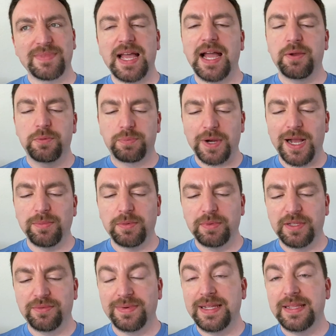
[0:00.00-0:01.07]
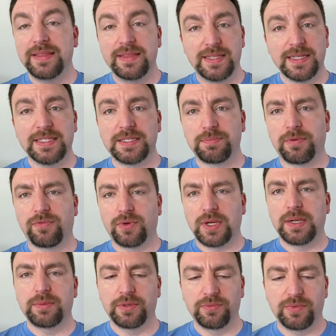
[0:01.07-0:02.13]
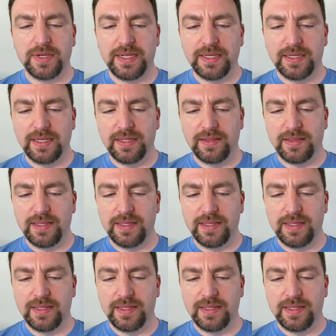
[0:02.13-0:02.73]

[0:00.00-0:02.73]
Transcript: I would probably read this before I would read